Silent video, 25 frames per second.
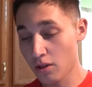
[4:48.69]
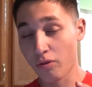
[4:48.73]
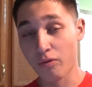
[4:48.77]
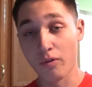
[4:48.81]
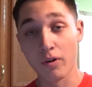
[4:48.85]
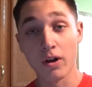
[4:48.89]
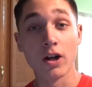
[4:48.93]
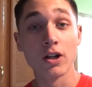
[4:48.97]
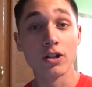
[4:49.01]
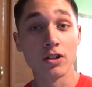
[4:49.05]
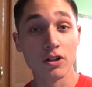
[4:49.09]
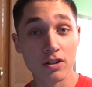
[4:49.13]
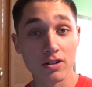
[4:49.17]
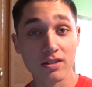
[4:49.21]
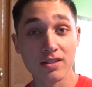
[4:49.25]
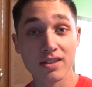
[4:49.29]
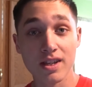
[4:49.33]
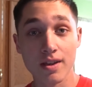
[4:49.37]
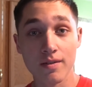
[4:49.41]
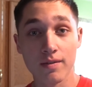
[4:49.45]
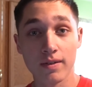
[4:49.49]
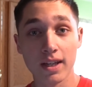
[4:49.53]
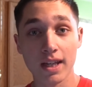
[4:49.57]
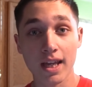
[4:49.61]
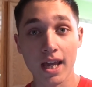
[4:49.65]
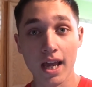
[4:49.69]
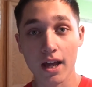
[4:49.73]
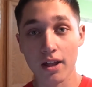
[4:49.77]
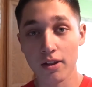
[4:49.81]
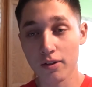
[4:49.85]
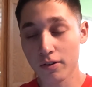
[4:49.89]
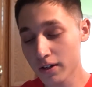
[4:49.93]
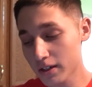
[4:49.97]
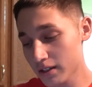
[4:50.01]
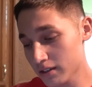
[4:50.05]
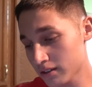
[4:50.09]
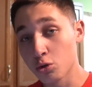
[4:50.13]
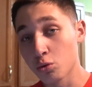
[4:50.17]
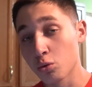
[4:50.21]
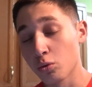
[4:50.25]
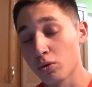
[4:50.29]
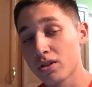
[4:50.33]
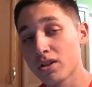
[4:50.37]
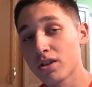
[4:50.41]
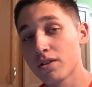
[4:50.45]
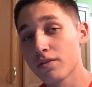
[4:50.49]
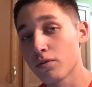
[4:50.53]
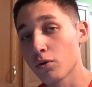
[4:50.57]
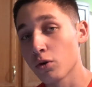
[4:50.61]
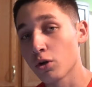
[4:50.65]
370 calories,
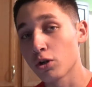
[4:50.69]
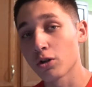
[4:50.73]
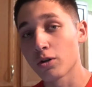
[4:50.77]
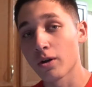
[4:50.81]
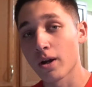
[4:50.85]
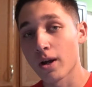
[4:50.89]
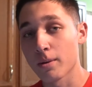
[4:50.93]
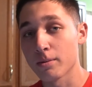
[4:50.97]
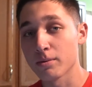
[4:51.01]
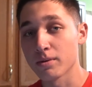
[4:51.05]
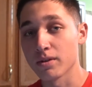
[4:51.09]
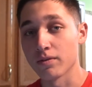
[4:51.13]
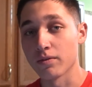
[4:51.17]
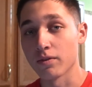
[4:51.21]
24 grams